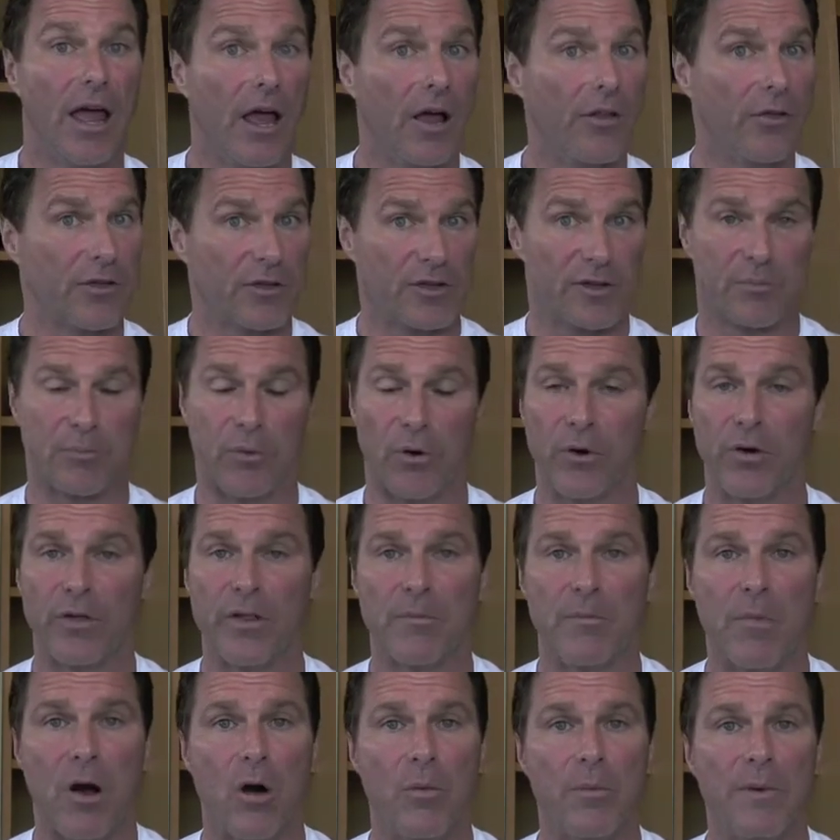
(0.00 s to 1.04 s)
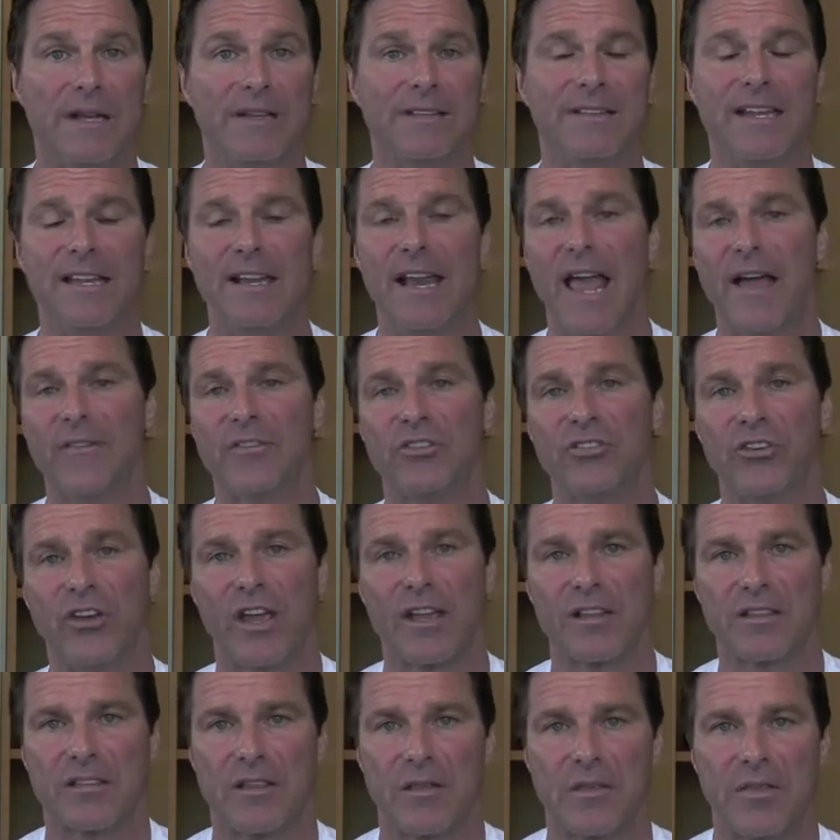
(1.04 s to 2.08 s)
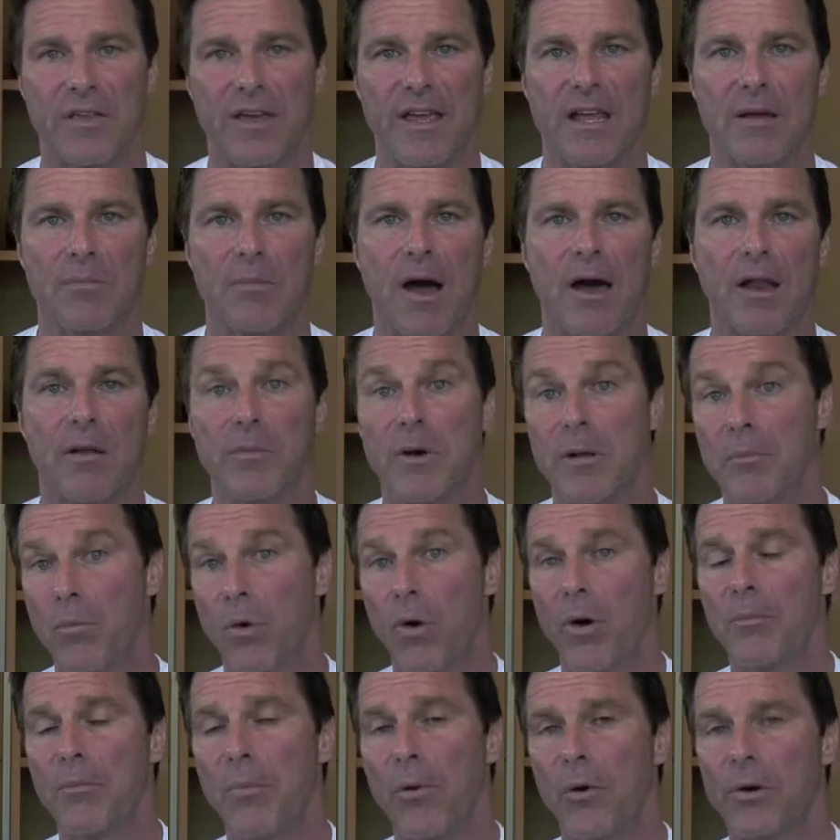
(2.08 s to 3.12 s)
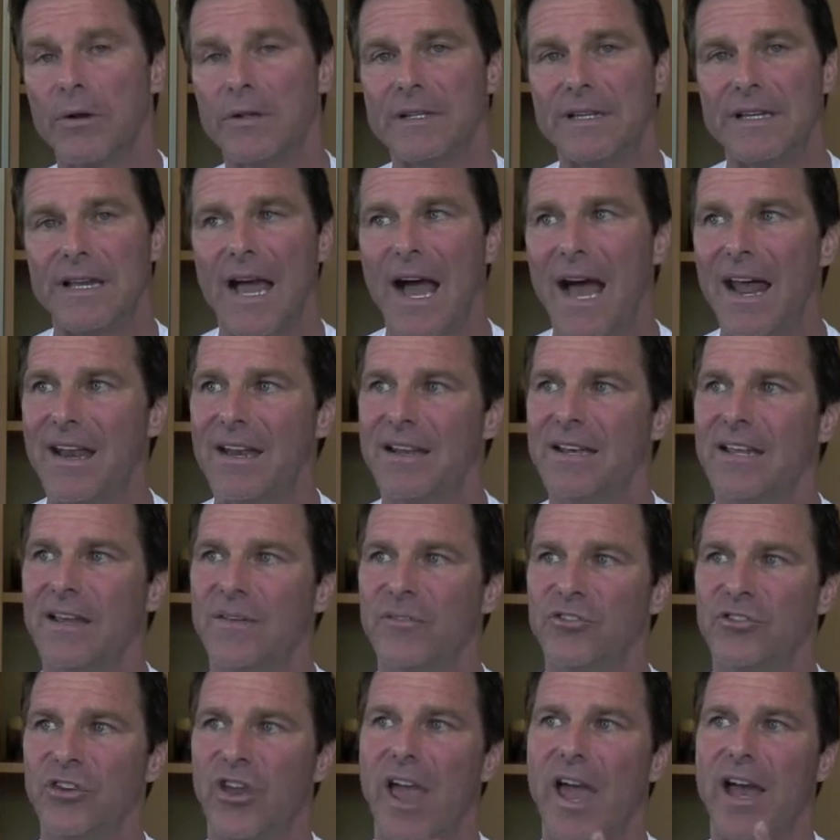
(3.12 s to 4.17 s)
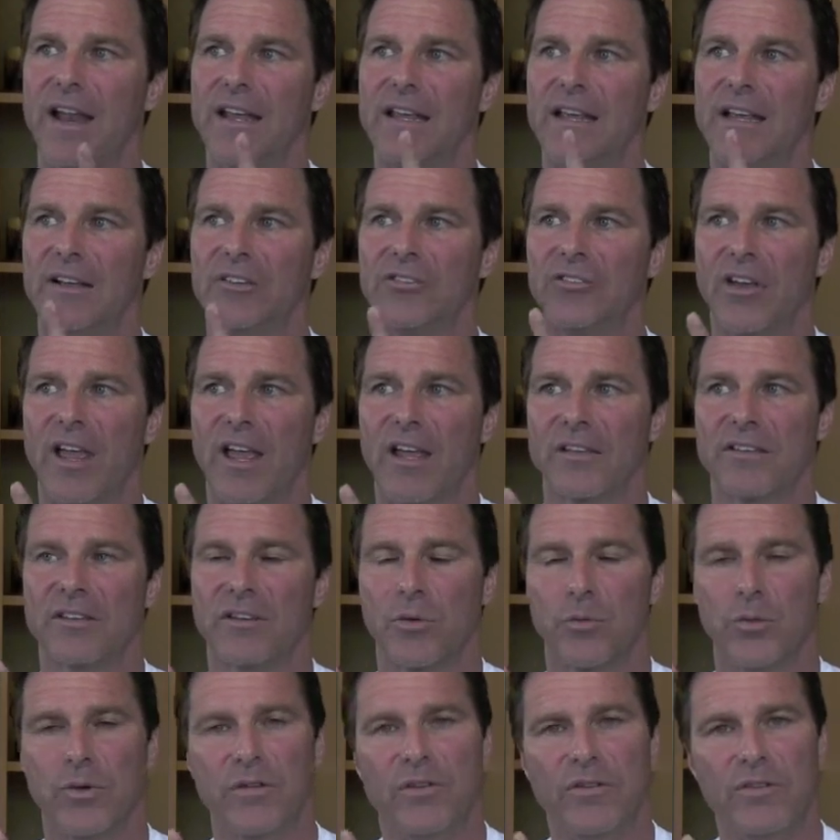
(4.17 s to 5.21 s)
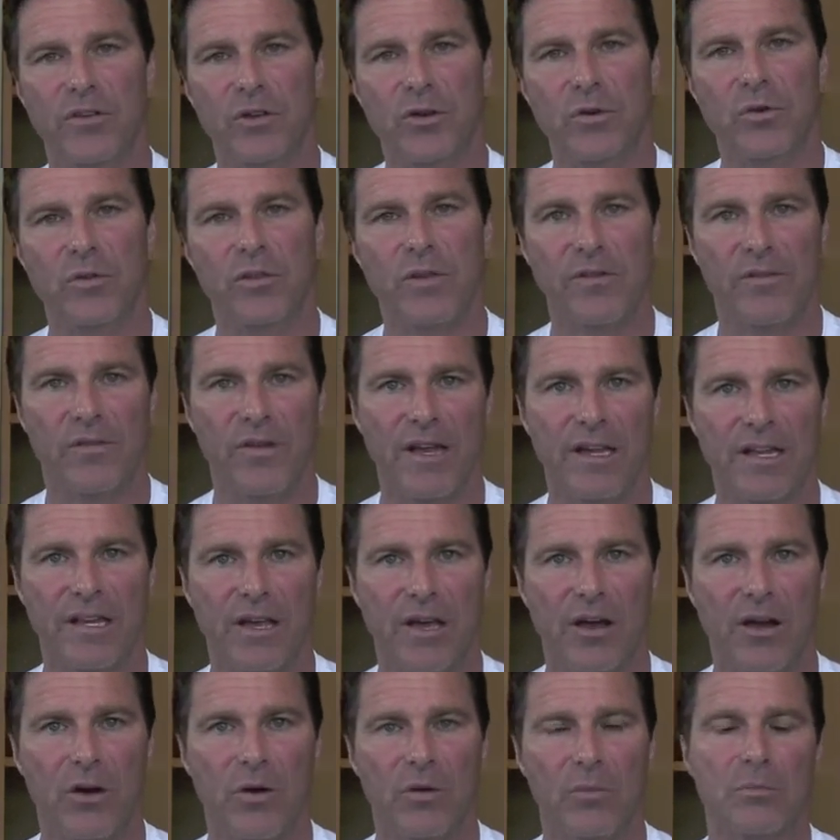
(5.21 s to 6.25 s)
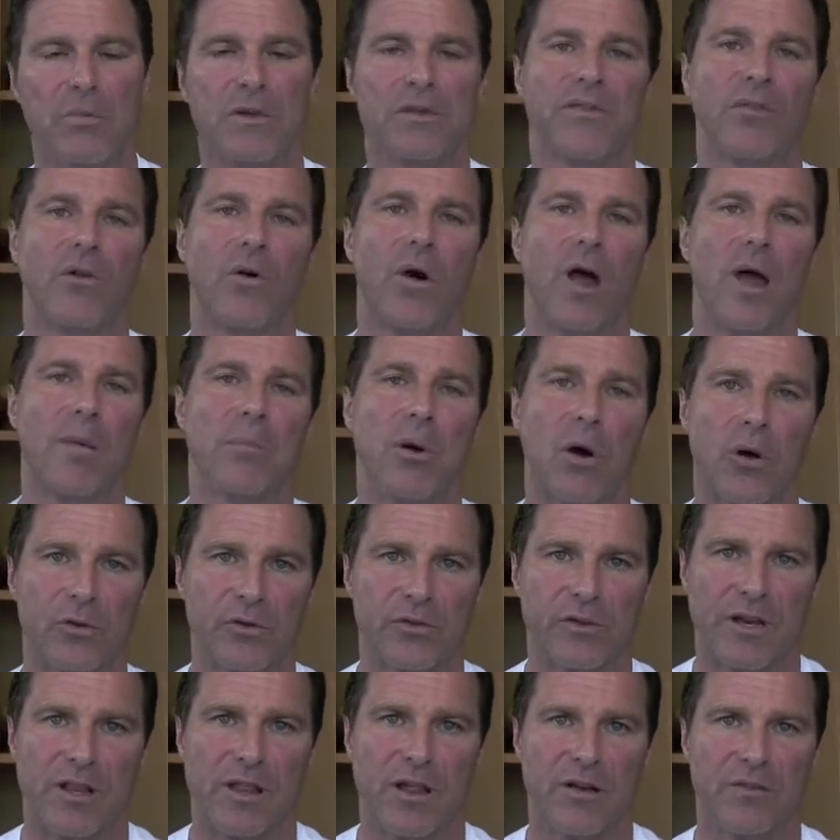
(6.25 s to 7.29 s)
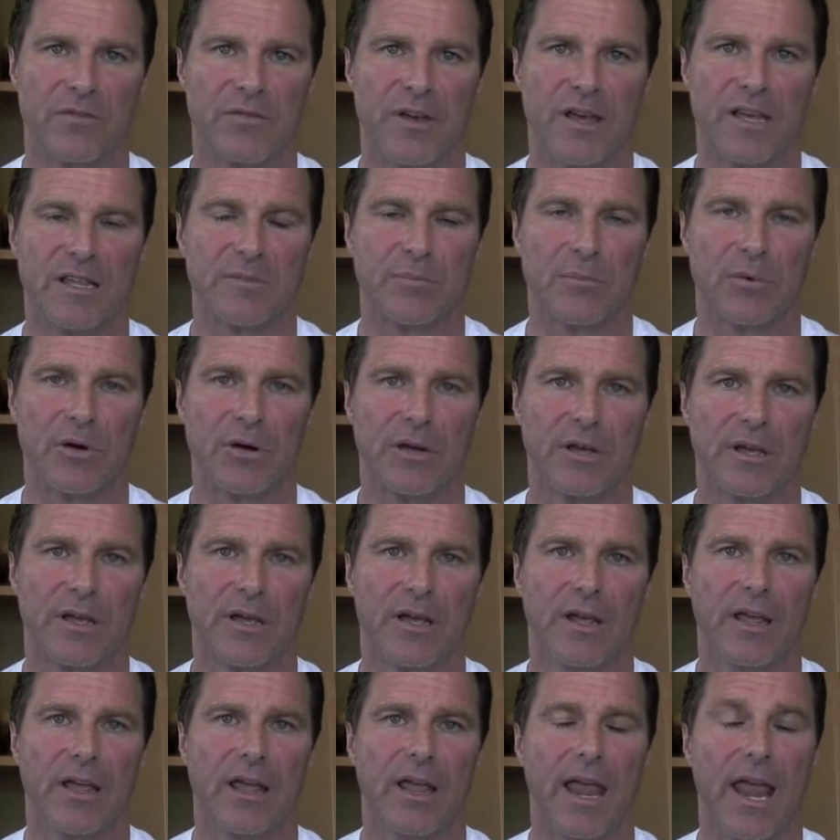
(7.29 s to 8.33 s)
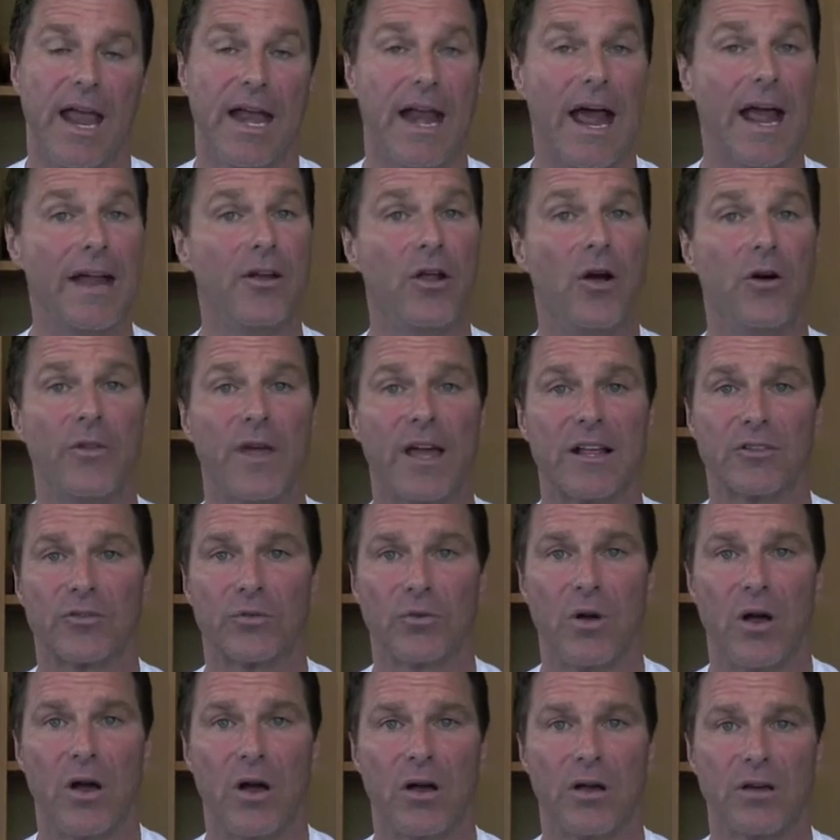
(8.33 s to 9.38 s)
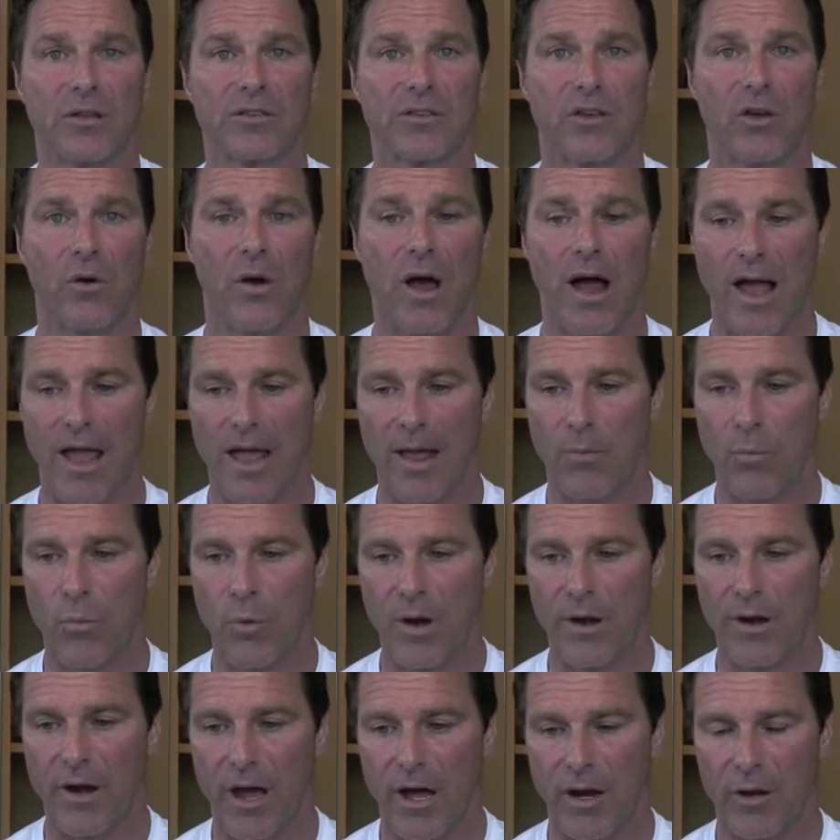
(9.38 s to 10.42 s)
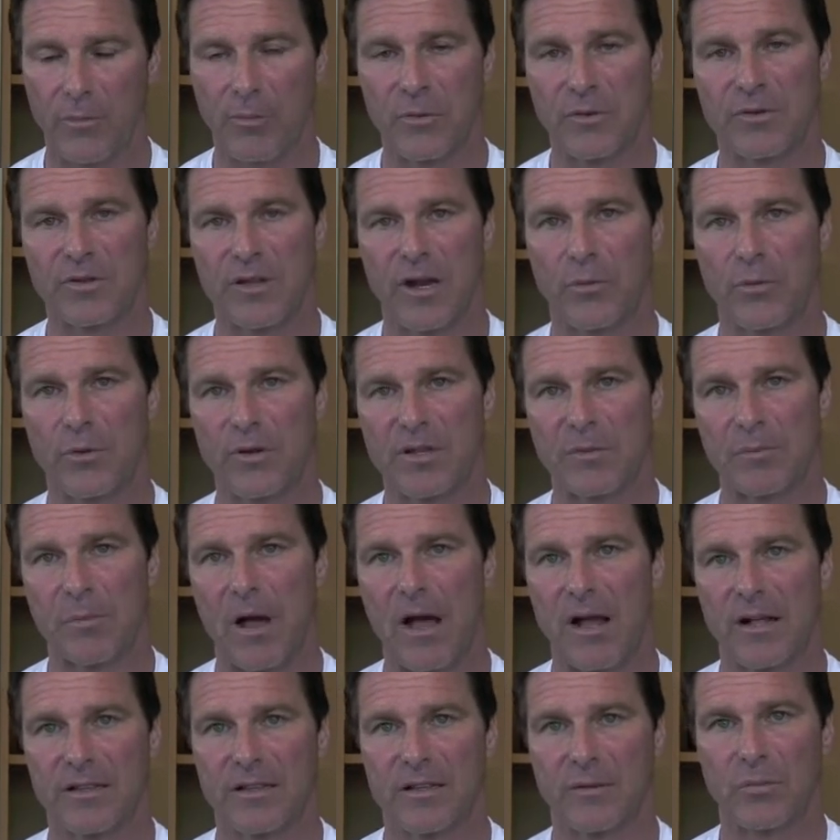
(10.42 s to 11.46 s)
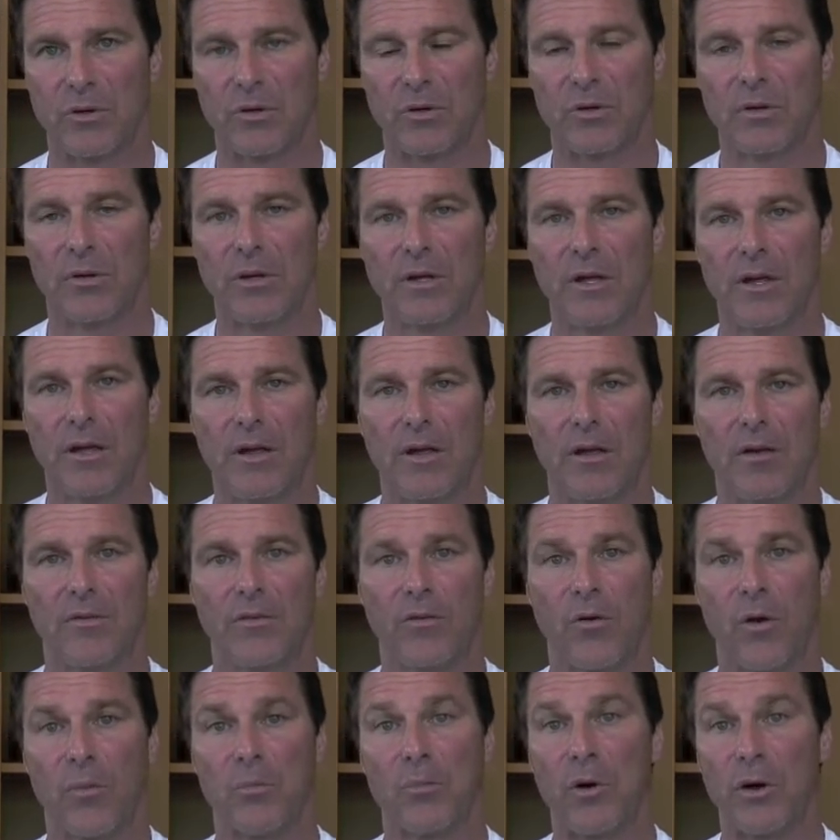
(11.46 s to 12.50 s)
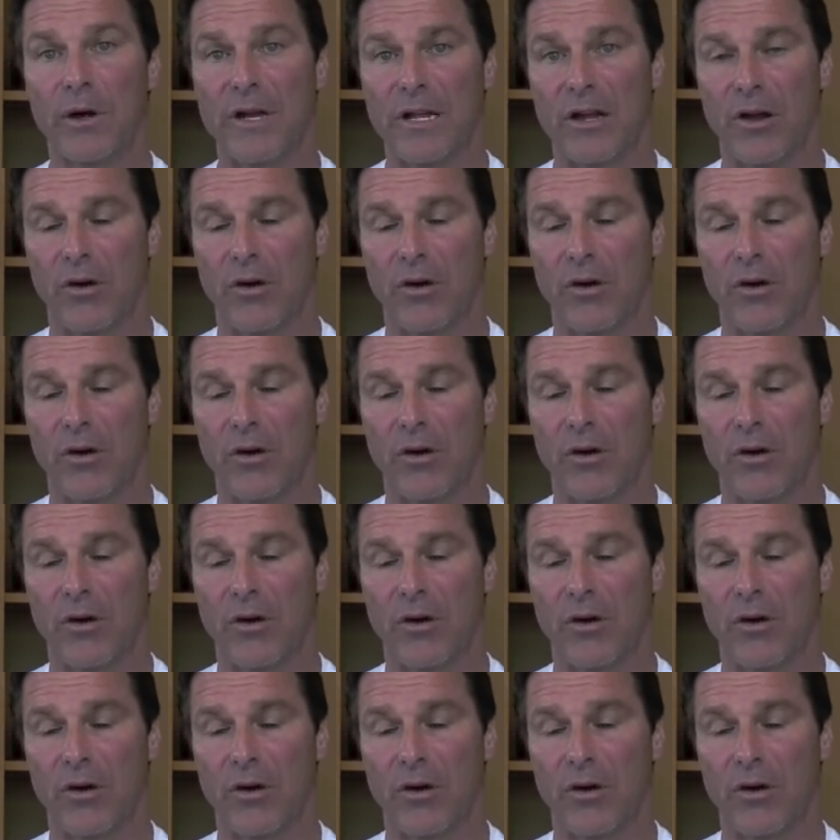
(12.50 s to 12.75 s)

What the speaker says: the spur of the moment, didn't have a chance to think about it. But more importantly, I didn't give Chady a chance to review the video before I posted it on Facebook. And I know that's wrong. So I am 100% responsible for putting